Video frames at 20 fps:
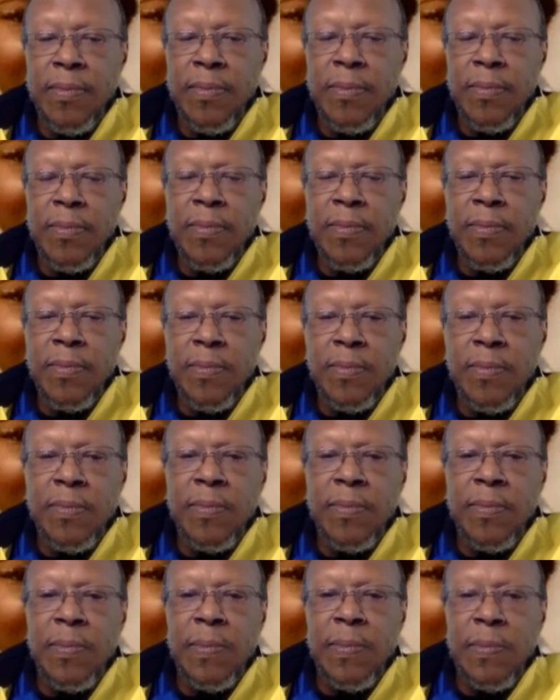
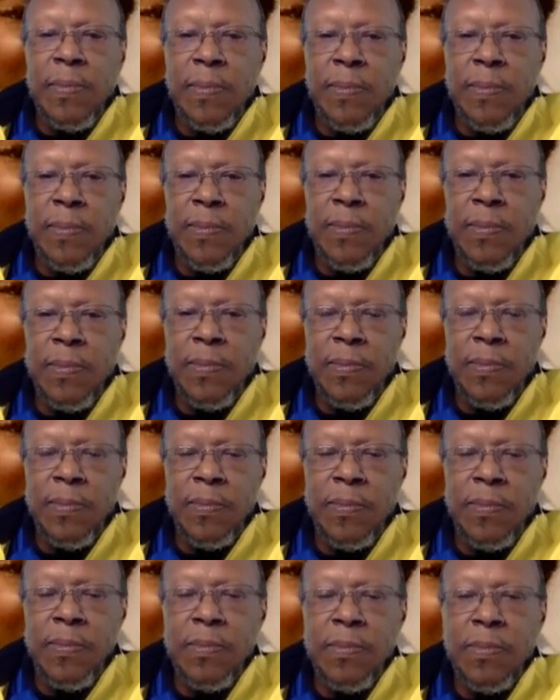
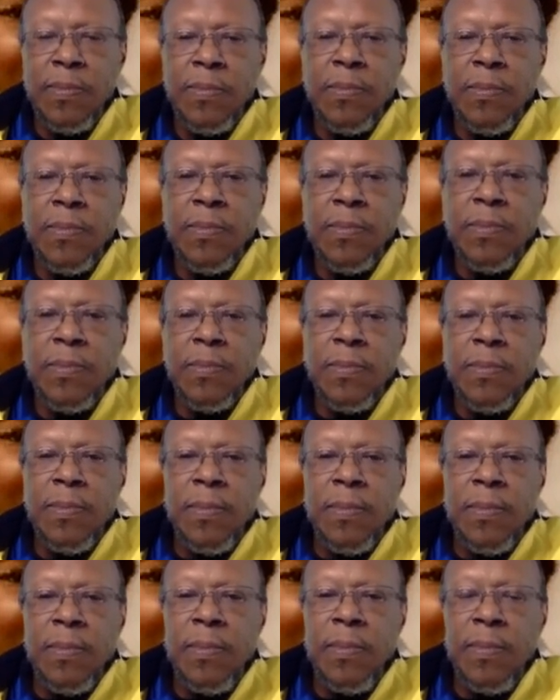
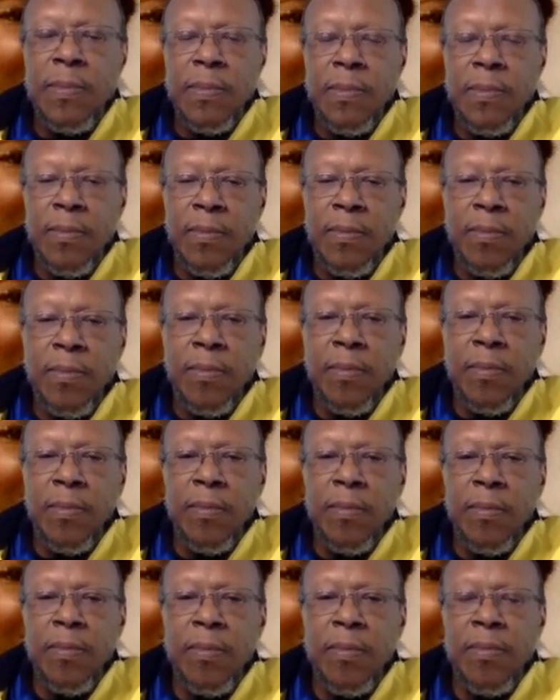
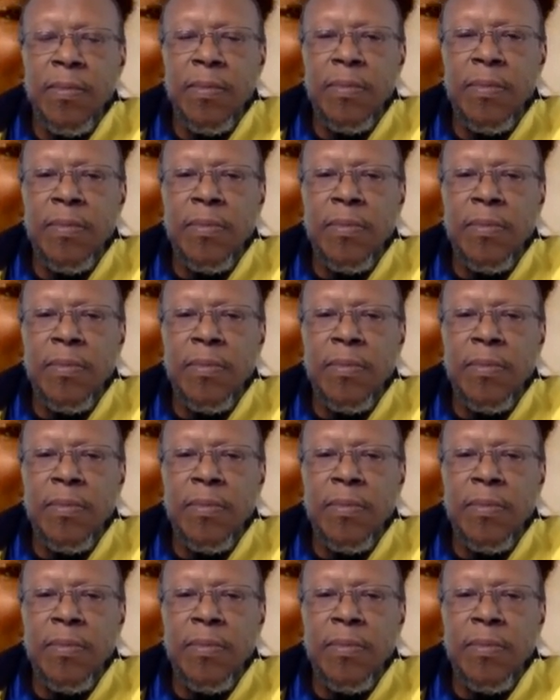[no speech]